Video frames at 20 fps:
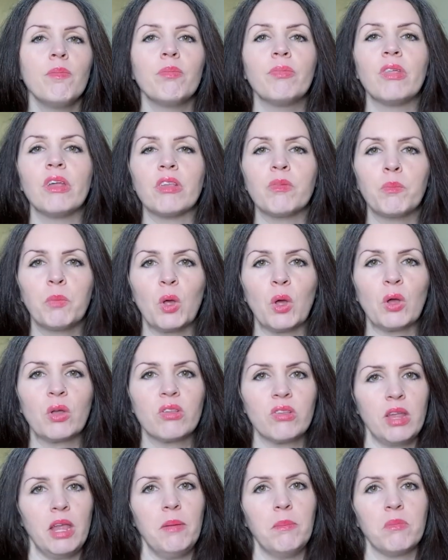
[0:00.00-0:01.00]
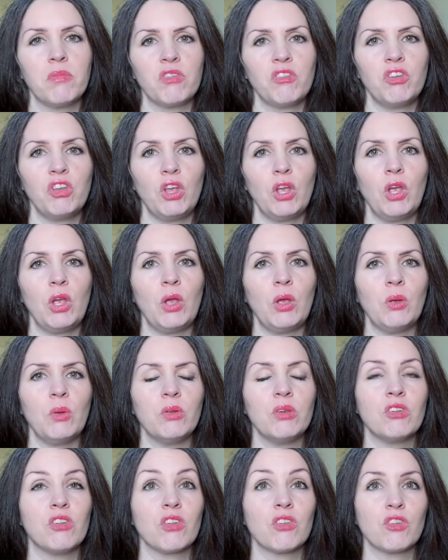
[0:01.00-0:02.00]
this book seems
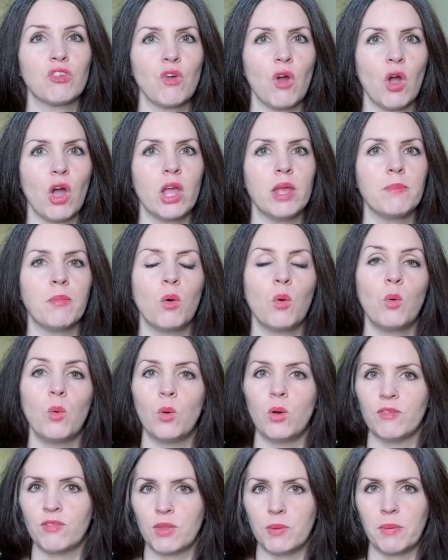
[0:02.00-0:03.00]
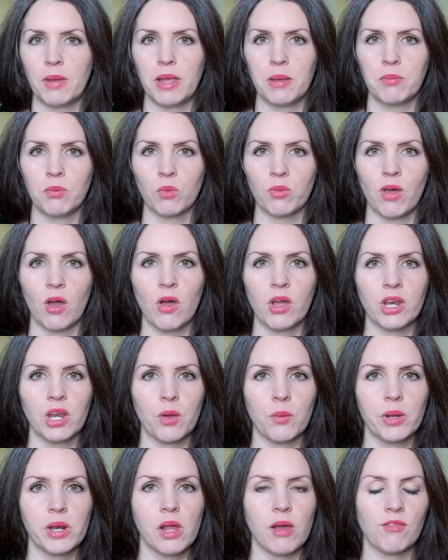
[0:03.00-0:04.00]
to describe all of the people that I
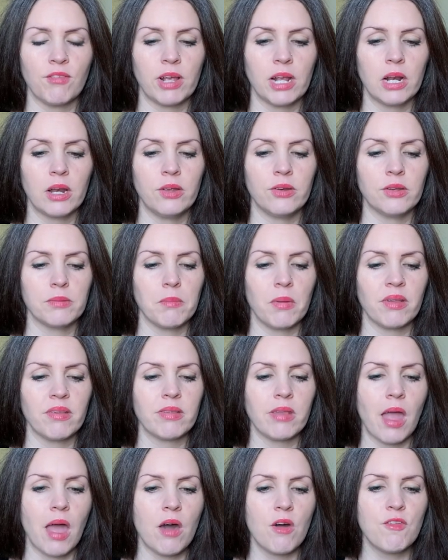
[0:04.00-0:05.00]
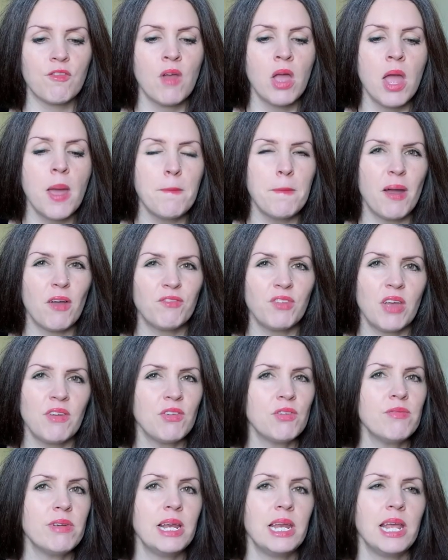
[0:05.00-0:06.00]
know and love, including myself. But I've
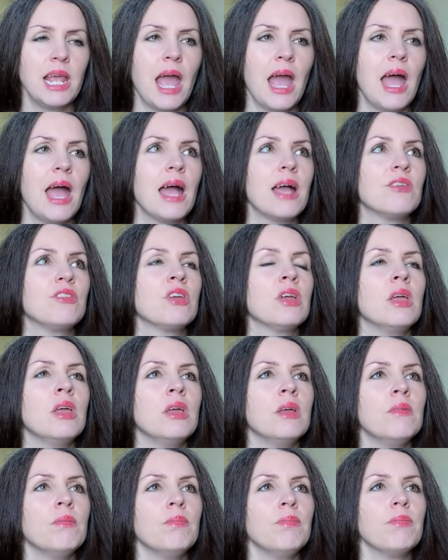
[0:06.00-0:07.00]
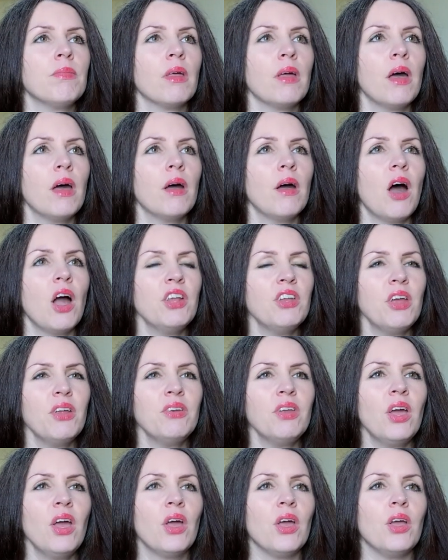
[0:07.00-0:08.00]
never really had I don't
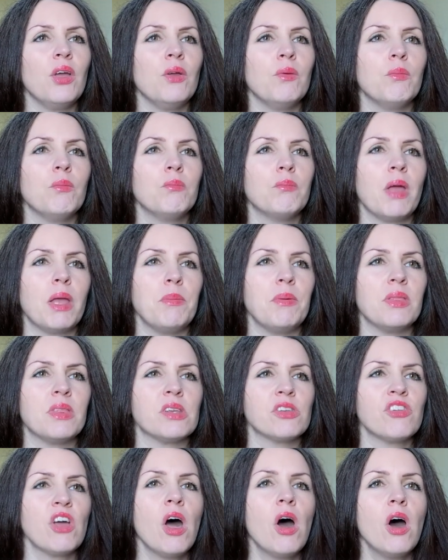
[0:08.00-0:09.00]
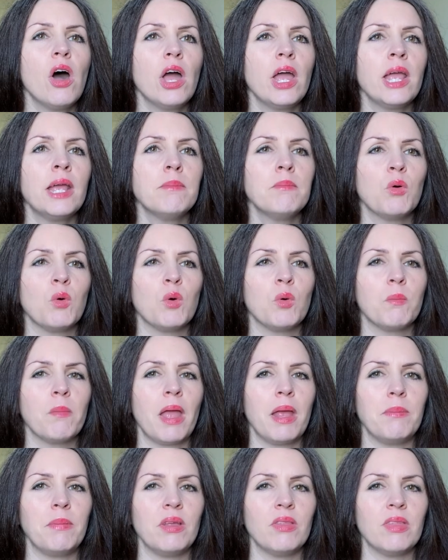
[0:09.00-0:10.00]
know, maybe the time or
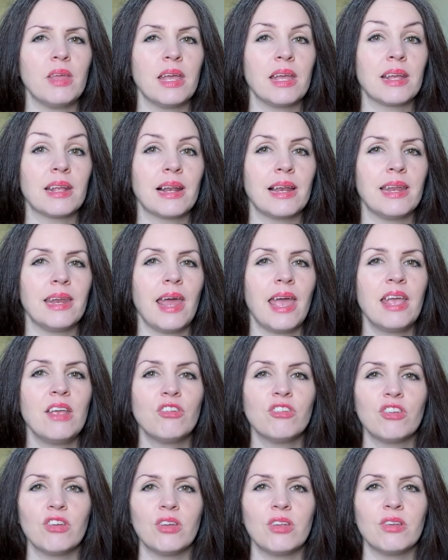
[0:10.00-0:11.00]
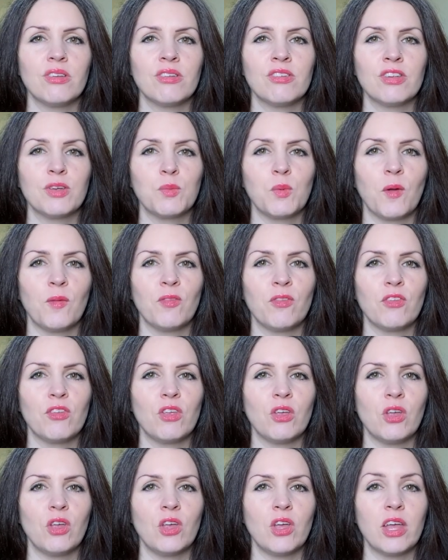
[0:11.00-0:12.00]
maybe the inclination to want
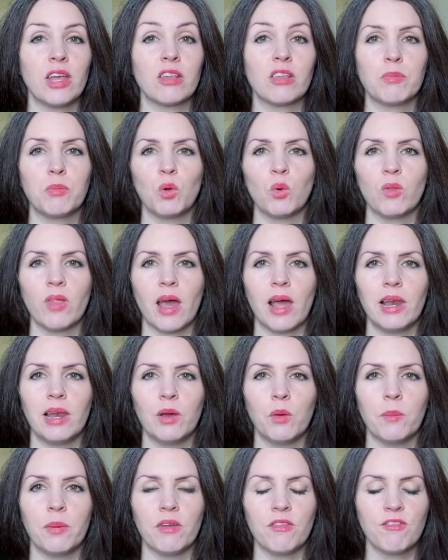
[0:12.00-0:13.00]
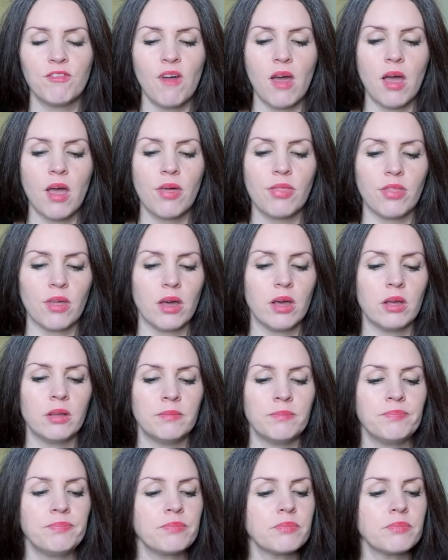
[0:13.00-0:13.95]
to explore that a little bit further.